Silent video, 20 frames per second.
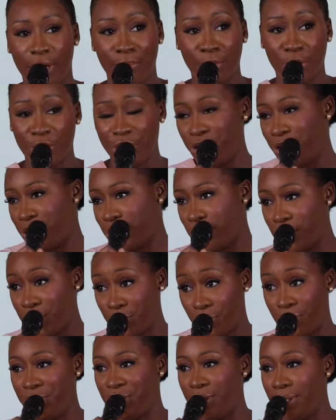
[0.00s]
I'm going to just
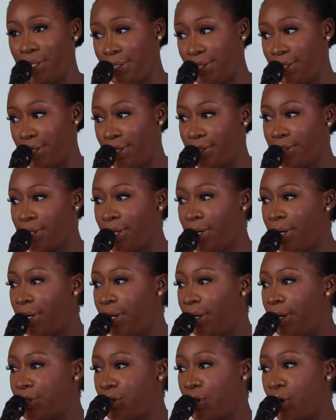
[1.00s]
going to say it.
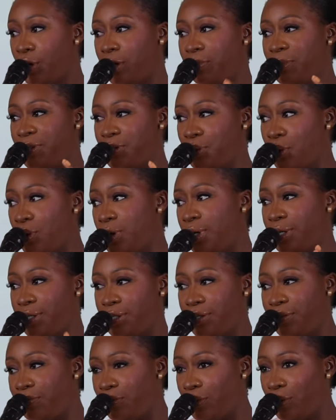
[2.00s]
It's not going to be so
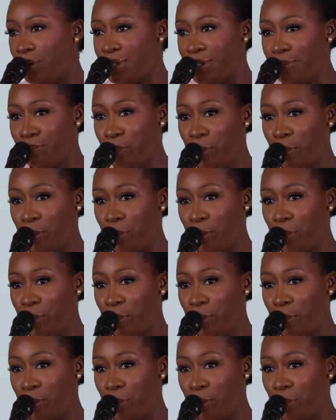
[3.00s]
easy for